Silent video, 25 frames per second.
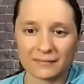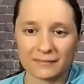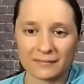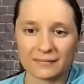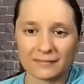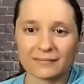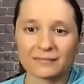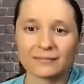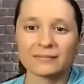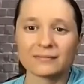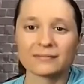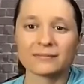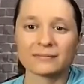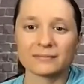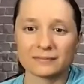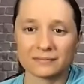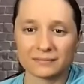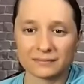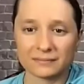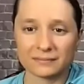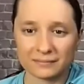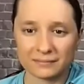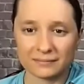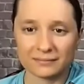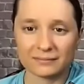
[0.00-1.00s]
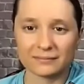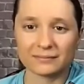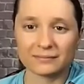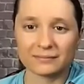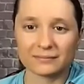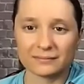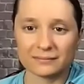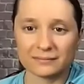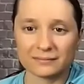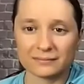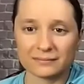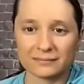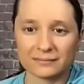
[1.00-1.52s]

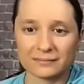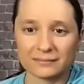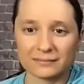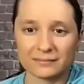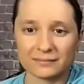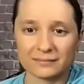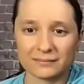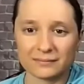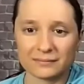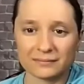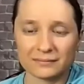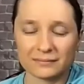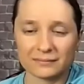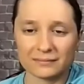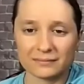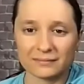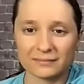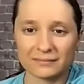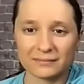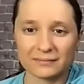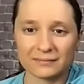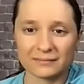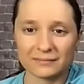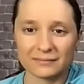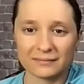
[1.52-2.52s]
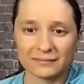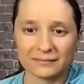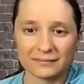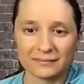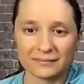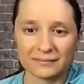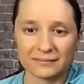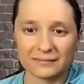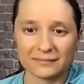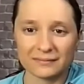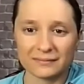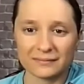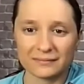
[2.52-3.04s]

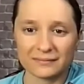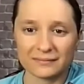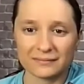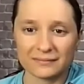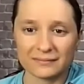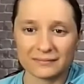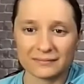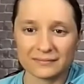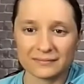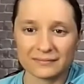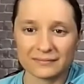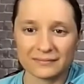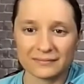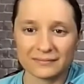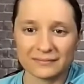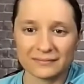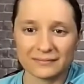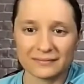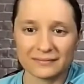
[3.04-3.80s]
(not speaking)